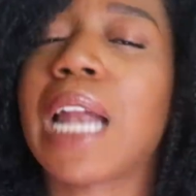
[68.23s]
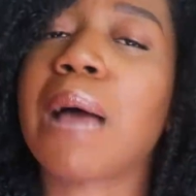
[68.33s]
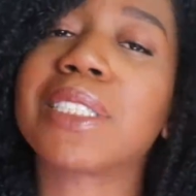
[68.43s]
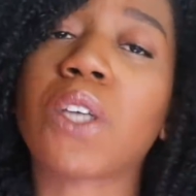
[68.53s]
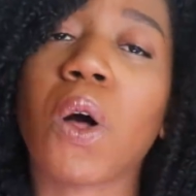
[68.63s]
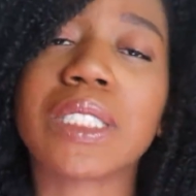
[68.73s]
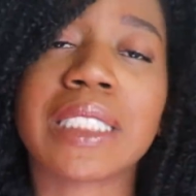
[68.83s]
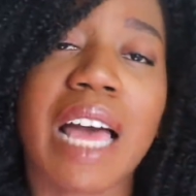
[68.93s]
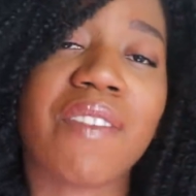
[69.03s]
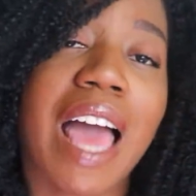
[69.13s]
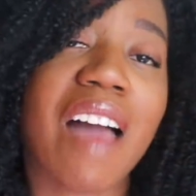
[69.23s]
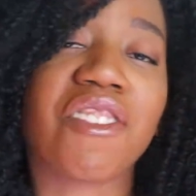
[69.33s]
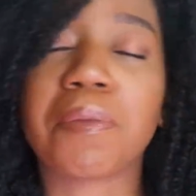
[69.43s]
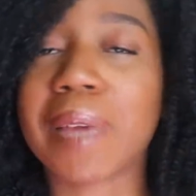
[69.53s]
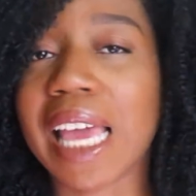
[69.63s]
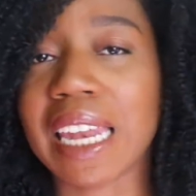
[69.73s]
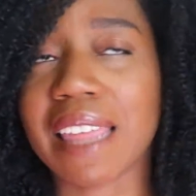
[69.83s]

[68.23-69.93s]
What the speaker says: But I'm as old as I've ever been,